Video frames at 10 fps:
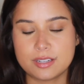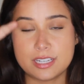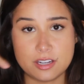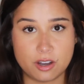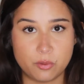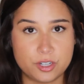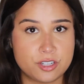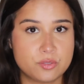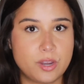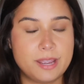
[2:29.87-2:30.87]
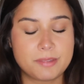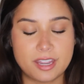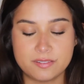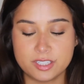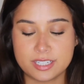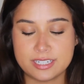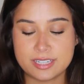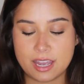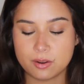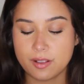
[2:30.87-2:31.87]
here, which is why I'm kind of looking
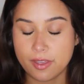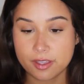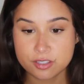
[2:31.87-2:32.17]
down.